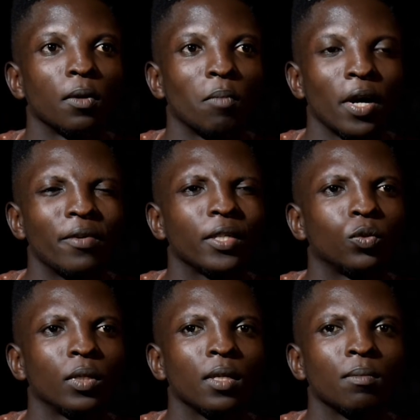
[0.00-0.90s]
marriage
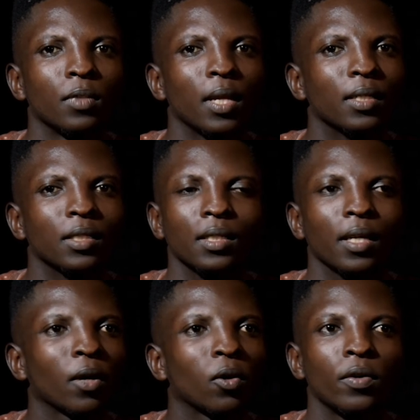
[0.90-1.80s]
with him. That's
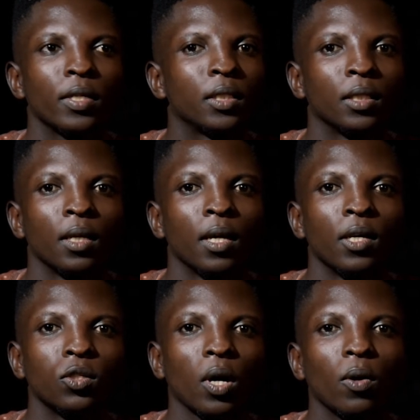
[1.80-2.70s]
encouraging.
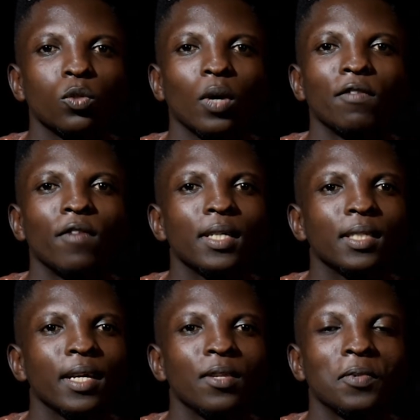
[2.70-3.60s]
So I want to advise
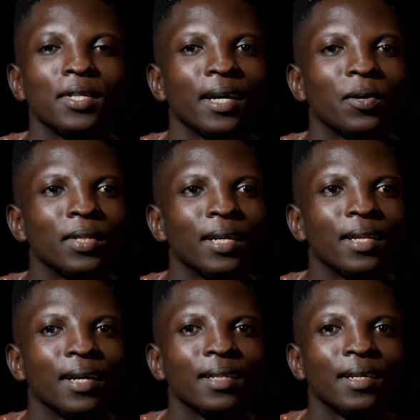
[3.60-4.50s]
anybody out there
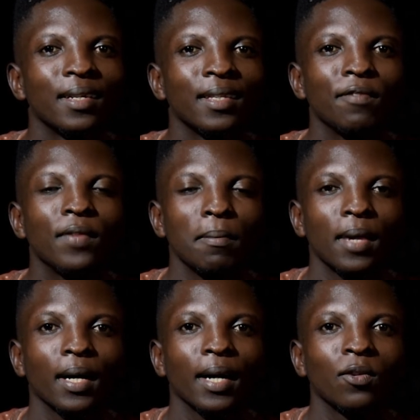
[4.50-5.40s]
that give them
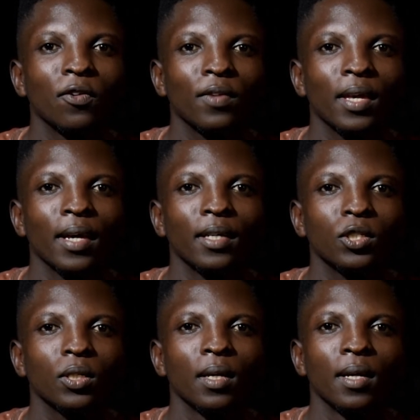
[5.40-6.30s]
that kind of care.
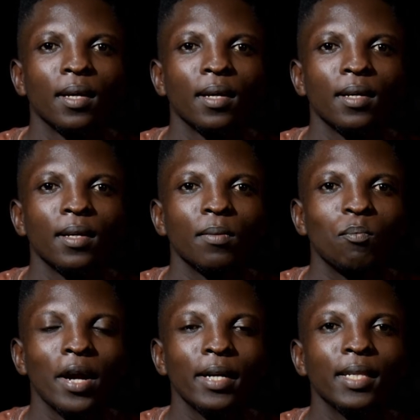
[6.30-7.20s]

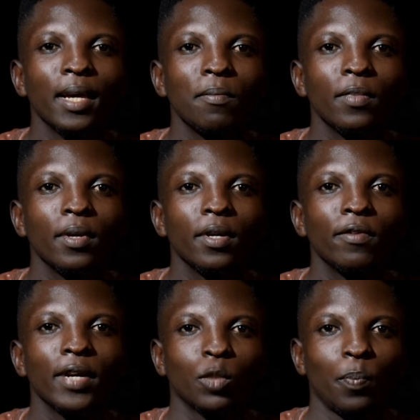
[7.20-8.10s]
Marry them
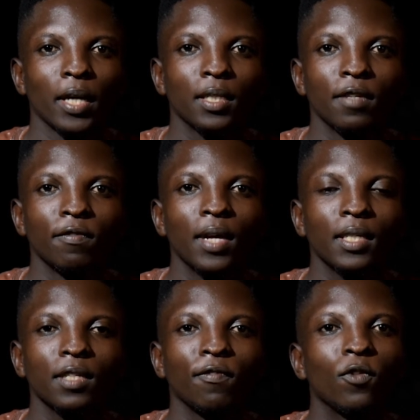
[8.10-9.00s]
irrespective.
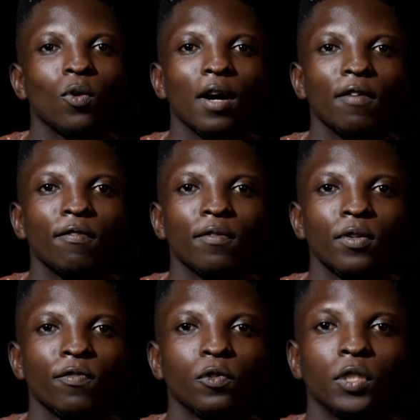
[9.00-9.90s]
That's if you
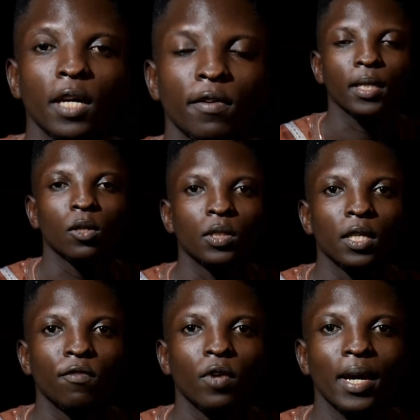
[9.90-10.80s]
check
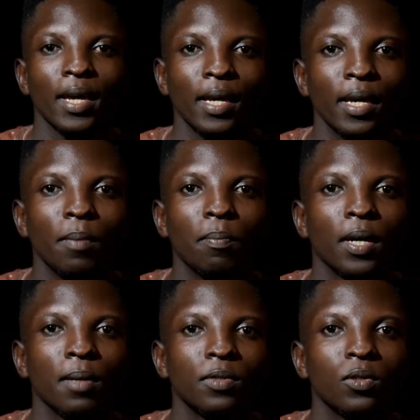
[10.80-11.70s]
yourself, you are AA
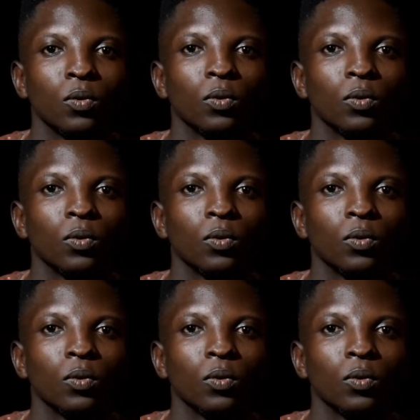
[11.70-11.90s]
perhaps,